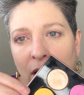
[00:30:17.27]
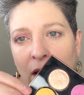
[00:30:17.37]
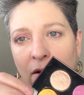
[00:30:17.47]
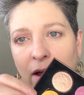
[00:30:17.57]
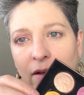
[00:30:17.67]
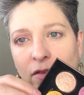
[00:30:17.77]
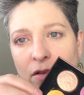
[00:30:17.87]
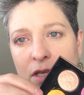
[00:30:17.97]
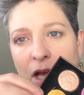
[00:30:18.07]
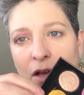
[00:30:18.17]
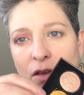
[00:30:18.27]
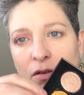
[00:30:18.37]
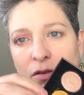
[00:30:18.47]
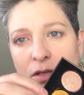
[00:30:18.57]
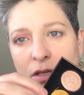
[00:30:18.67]
Now I have to tell you,
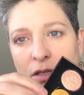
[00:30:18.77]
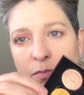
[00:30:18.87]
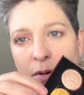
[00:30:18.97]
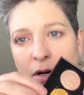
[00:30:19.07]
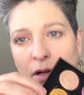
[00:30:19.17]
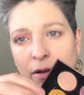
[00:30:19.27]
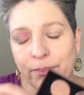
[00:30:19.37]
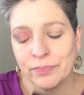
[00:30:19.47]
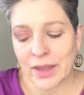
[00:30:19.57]
you see sparkly.